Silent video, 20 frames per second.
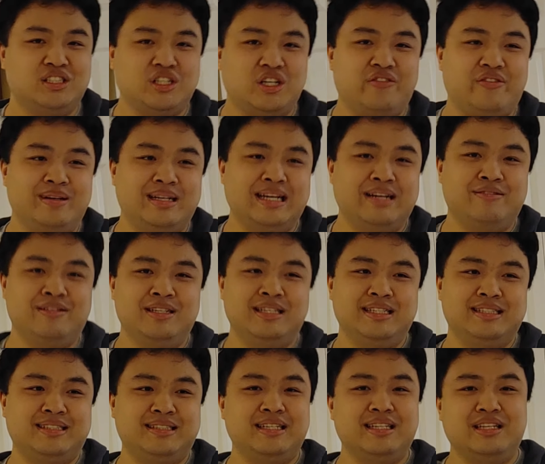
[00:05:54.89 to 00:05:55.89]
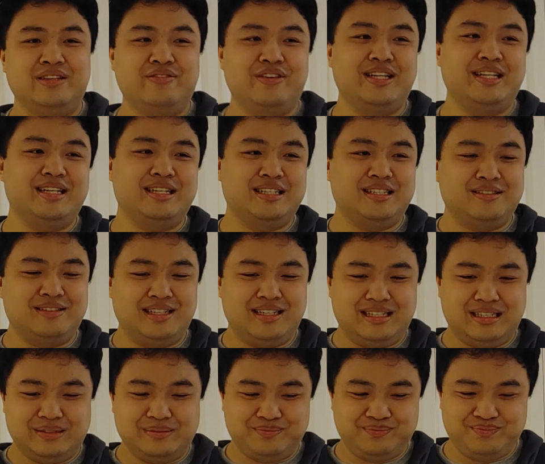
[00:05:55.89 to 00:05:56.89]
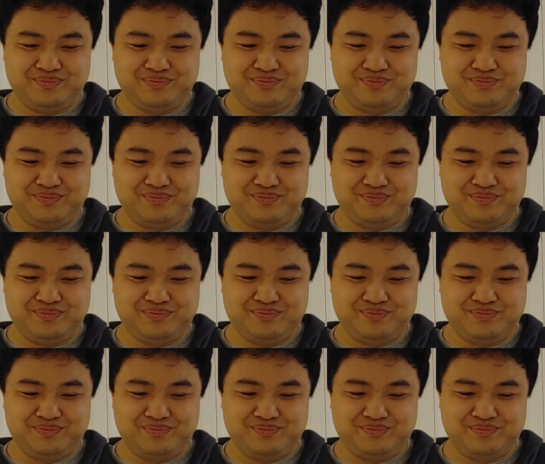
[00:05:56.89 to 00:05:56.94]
saw from that really silly video, um,